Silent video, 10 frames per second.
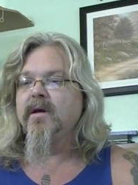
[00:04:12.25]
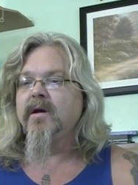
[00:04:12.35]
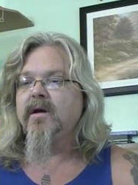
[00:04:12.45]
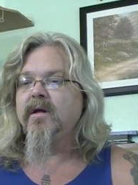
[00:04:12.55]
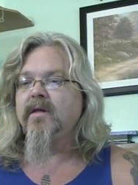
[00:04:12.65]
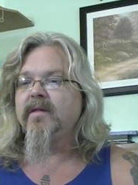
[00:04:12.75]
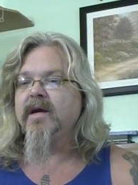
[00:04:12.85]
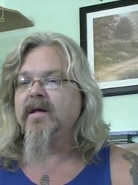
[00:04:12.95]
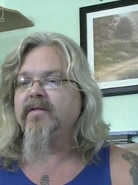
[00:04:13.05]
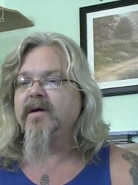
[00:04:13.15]
And they
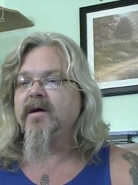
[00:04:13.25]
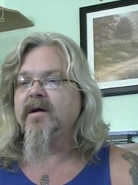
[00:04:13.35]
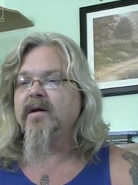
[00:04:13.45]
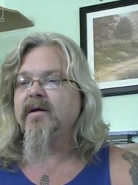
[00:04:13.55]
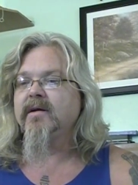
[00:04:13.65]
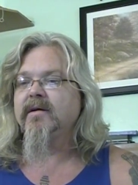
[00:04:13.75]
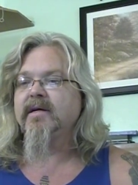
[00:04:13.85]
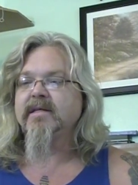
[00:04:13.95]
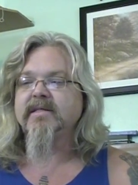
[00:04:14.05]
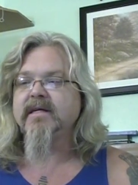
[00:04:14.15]
got the
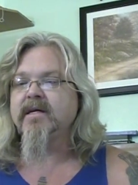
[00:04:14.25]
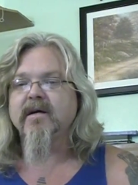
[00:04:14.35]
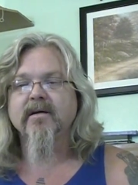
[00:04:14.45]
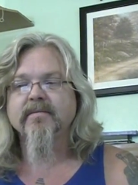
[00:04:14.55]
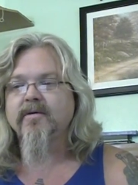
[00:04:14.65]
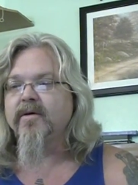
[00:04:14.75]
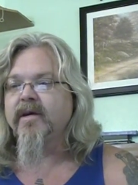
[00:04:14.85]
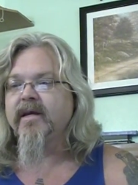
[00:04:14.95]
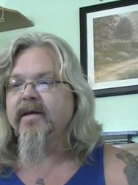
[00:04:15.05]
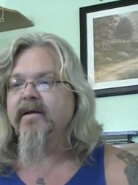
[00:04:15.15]
Katia or
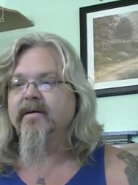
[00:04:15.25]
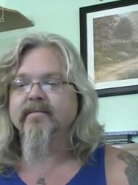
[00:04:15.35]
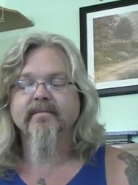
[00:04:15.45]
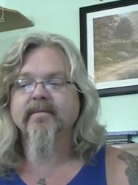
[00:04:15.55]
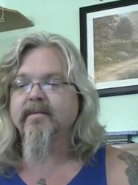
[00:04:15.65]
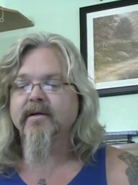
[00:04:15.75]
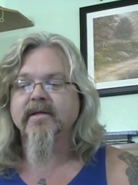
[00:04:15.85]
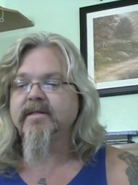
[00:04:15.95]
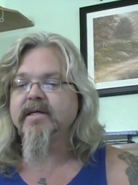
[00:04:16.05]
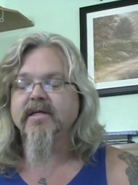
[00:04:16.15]

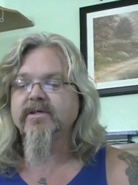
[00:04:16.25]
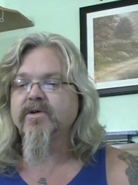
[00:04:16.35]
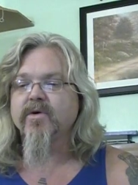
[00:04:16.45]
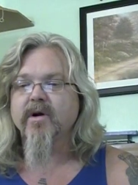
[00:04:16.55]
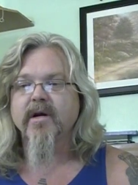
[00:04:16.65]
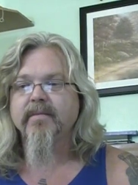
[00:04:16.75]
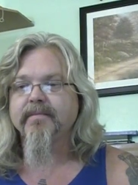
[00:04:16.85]
Katia story.